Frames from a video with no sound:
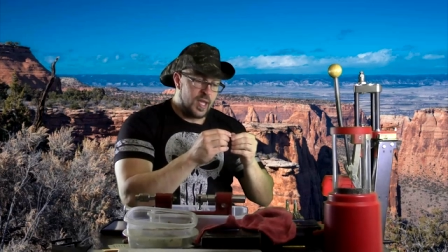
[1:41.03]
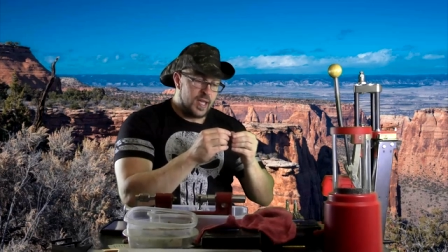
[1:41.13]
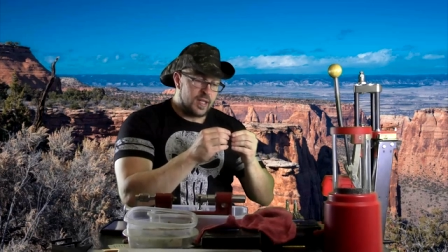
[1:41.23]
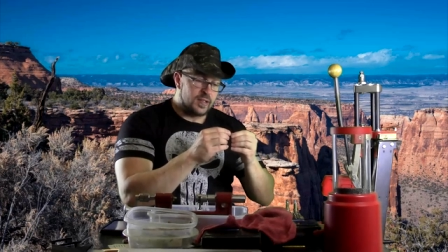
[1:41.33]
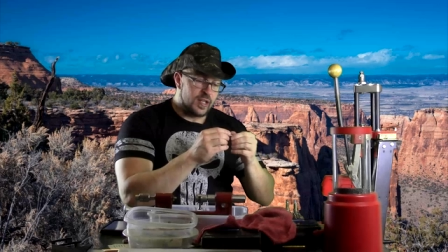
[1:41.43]

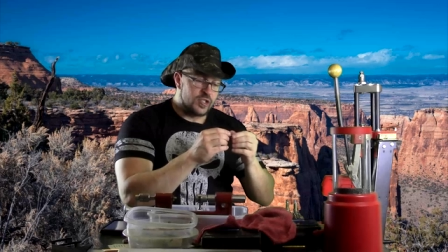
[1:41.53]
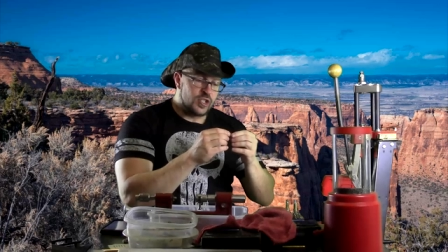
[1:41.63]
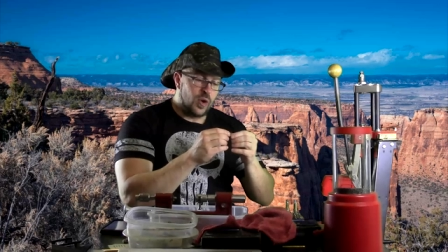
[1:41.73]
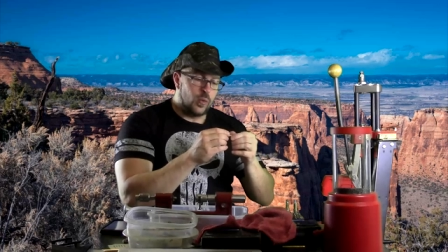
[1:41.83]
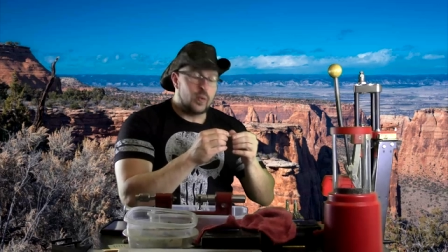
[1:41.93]
is that
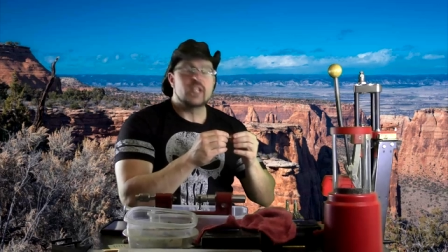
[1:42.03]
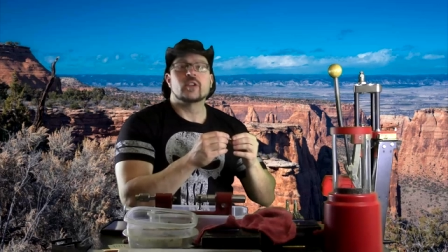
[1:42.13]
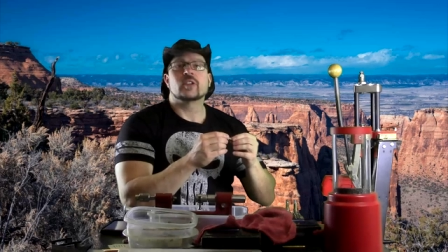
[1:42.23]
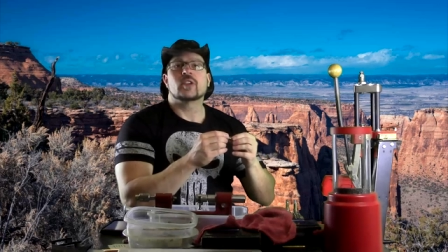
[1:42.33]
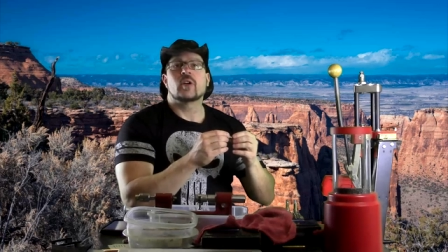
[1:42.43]
Joe
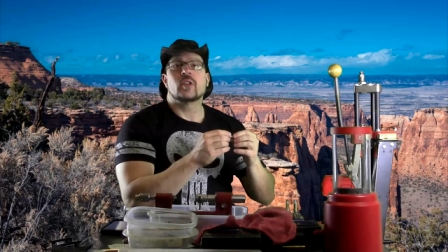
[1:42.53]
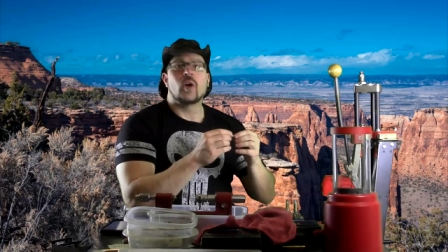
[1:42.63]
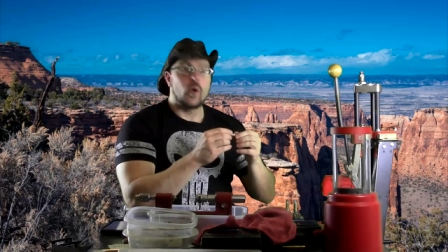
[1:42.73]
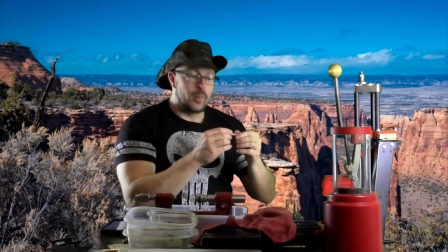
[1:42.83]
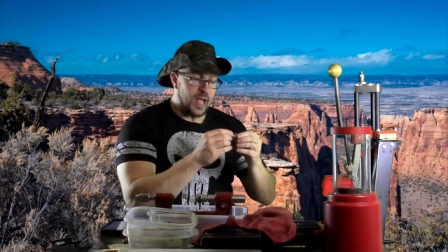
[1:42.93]
Weider started
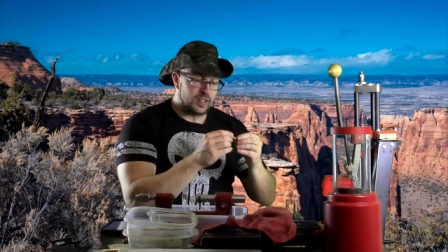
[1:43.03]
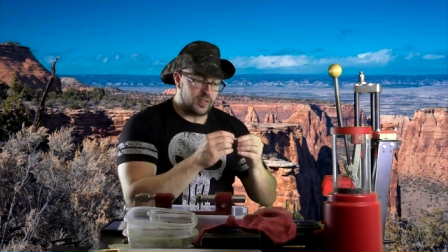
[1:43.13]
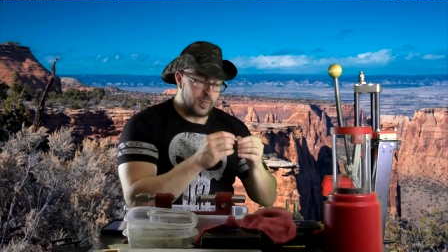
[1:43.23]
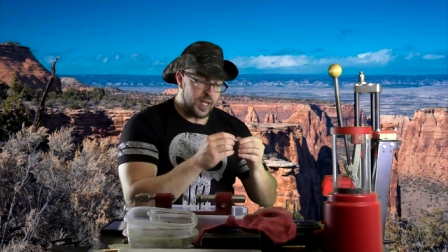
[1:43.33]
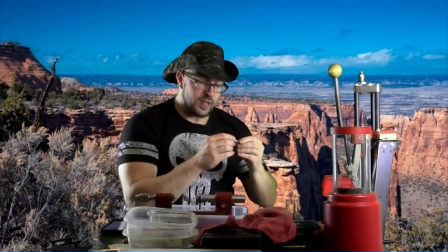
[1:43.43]
the whole
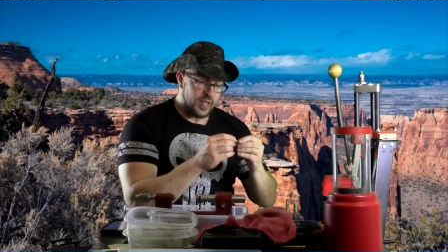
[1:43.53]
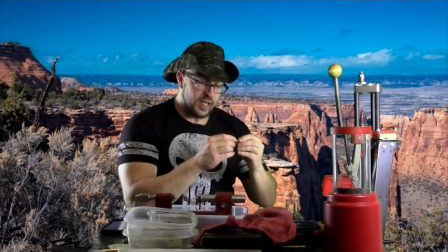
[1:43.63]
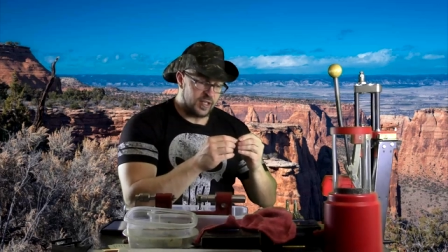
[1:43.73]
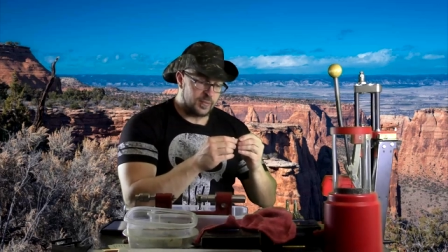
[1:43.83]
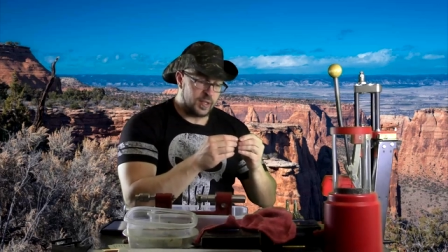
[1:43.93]
massive pec thing.
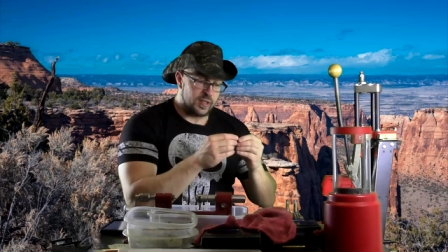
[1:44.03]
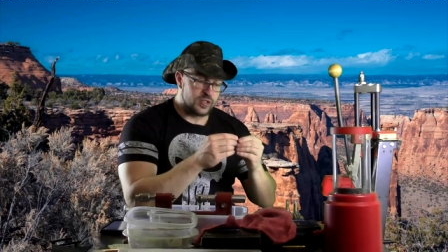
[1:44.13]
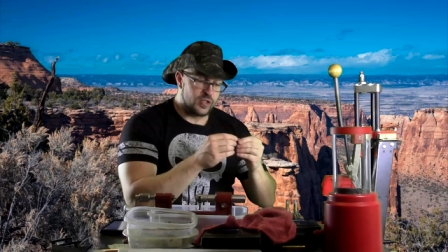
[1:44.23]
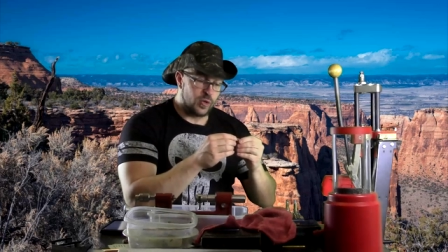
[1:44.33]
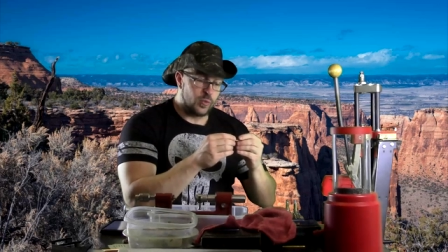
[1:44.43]
And it's
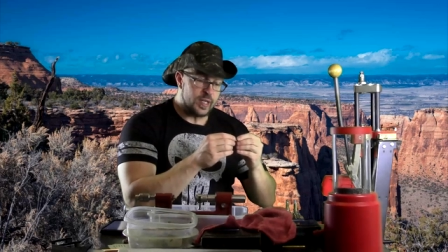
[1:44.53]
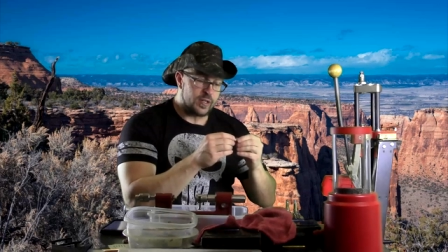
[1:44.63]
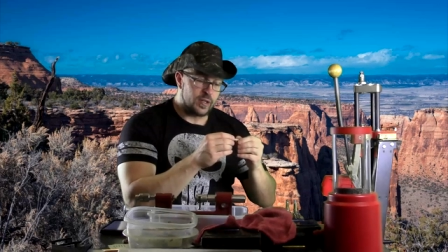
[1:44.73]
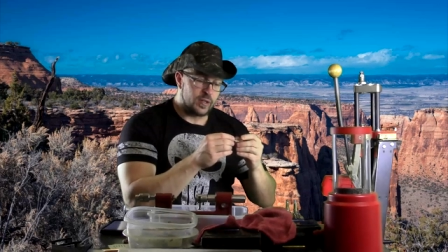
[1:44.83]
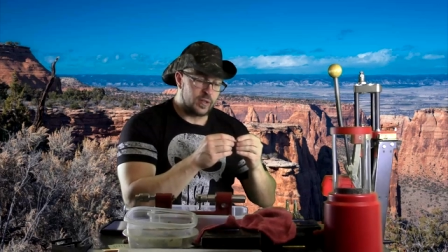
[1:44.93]
because Joe
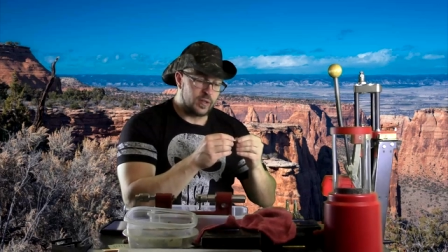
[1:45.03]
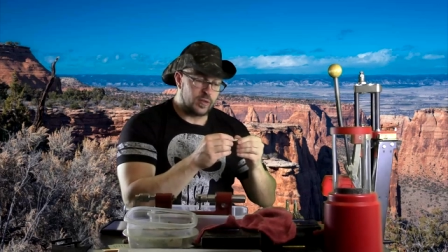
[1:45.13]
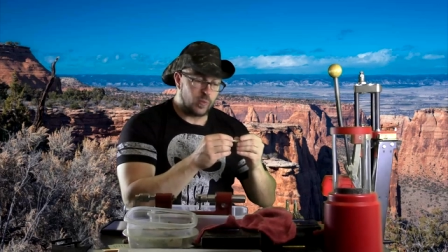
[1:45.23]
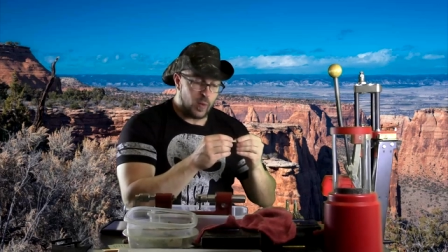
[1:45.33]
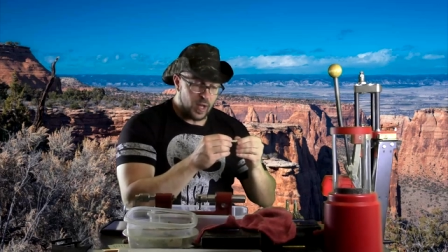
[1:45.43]
Weider
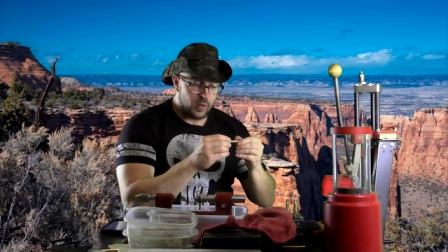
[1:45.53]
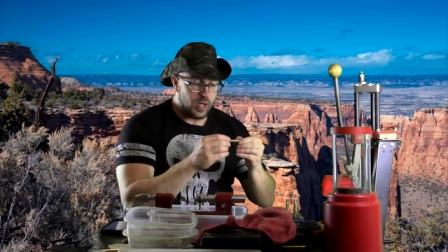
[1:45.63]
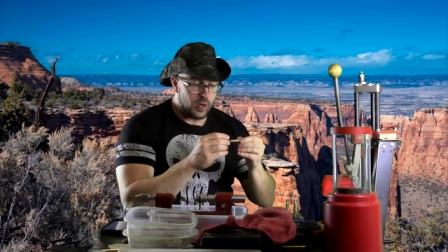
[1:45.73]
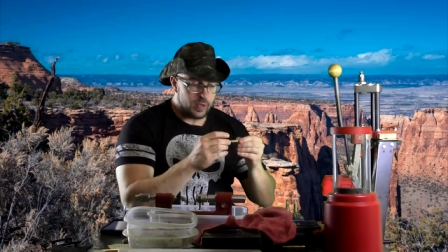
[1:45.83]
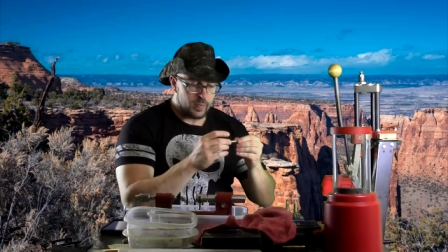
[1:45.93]
is well
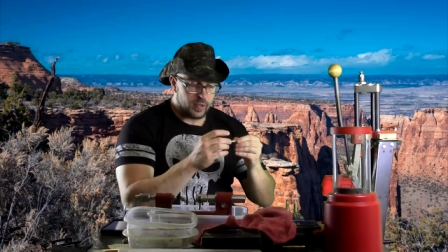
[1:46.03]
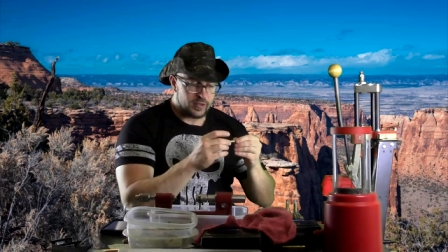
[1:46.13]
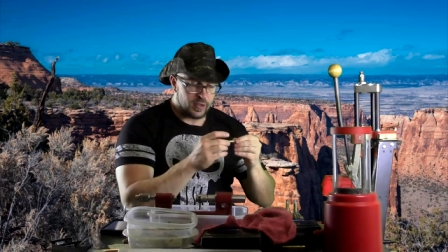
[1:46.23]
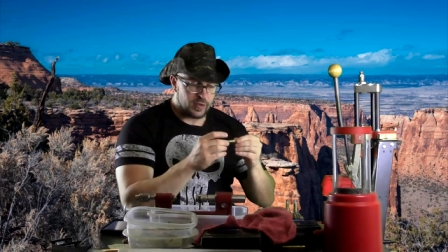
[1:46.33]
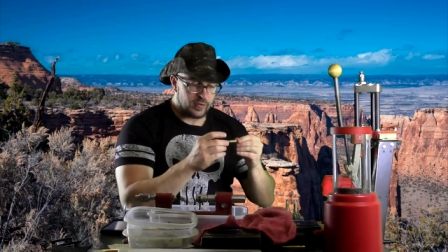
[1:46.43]
known in
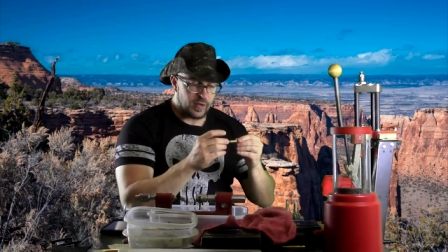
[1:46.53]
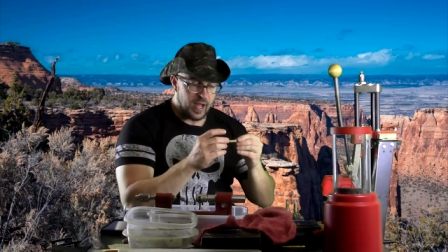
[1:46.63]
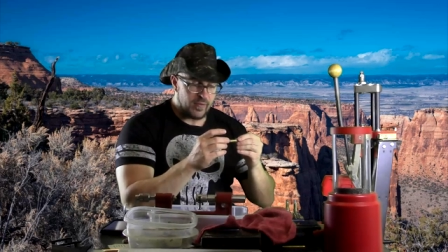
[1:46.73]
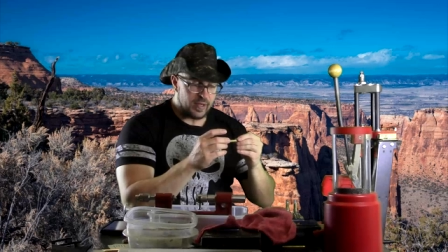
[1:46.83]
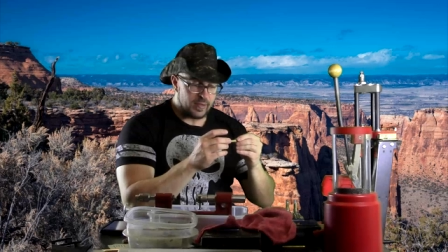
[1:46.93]
most circles for
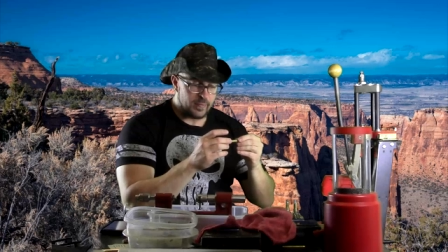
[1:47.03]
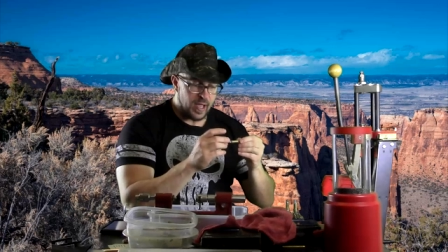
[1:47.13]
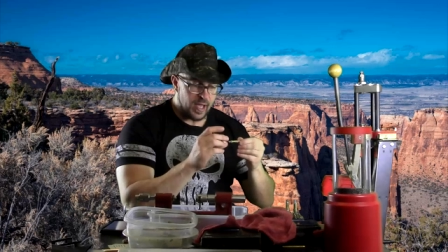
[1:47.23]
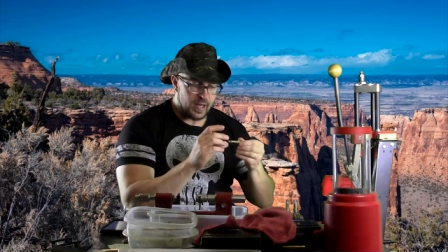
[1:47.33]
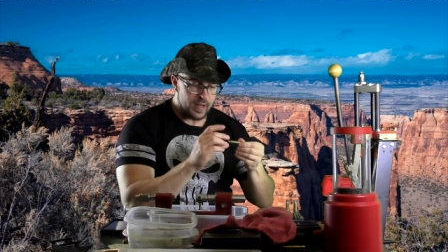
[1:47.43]
having
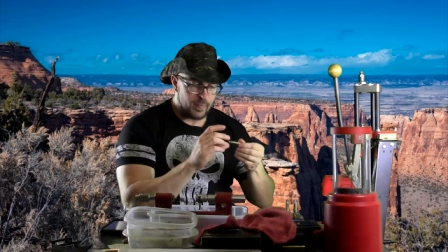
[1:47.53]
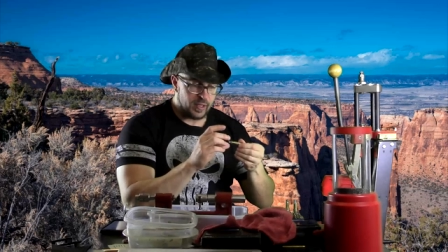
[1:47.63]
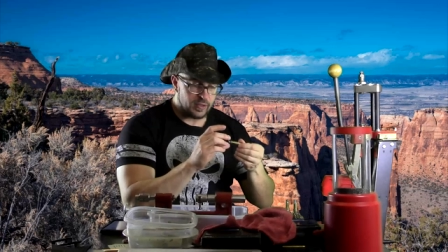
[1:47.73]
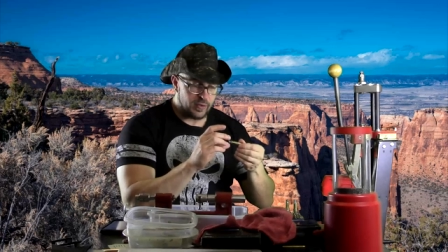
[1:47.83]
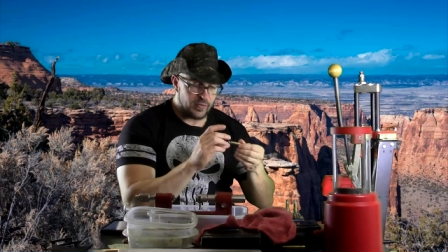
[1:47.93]
had a
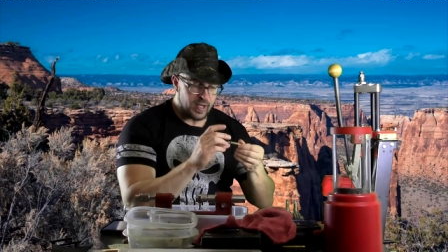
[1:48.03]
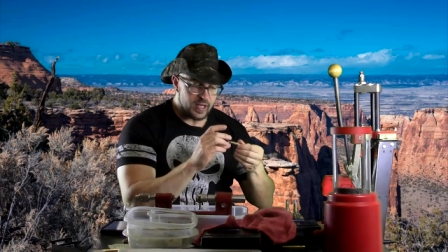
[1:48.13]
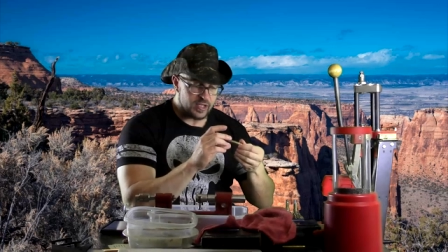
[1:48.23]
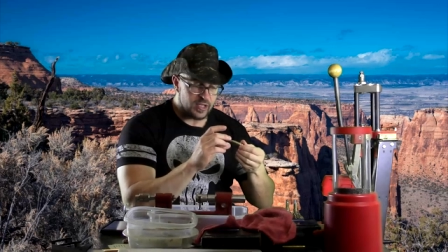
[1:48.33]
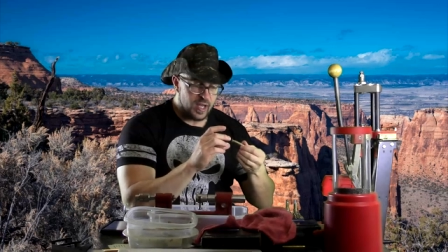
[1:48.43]
muscle
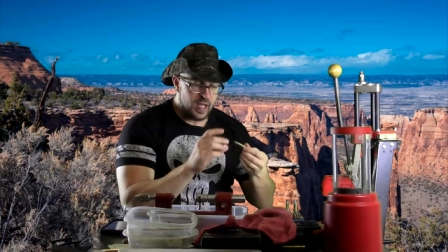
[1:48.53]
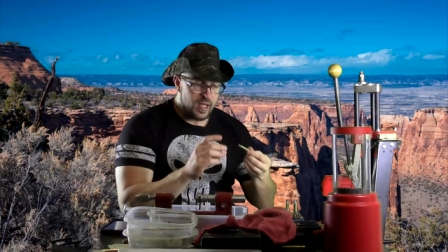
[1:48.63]
fetish.